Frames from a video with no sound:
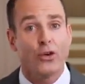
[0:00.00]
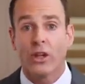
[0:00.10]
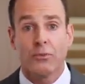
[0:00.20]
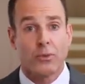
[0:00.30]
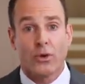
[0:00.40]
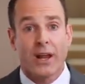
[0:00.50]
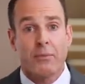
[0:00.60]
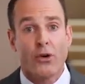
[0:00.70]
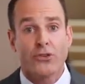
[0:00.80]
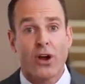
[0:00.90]
at least pulled out a
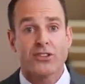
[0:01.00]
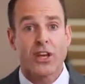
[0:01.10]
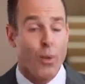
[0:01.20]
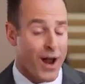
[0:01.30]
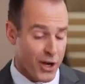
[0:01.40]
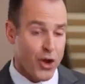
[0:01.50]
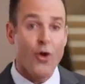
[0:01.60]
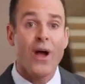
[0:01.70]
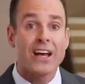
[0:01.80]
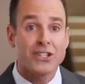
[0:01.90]
postcard and said, what? Go
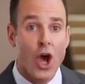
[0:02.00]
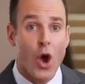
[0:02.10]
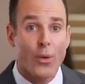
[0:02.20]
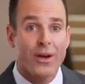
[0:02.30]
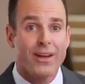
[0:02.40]
guys, go.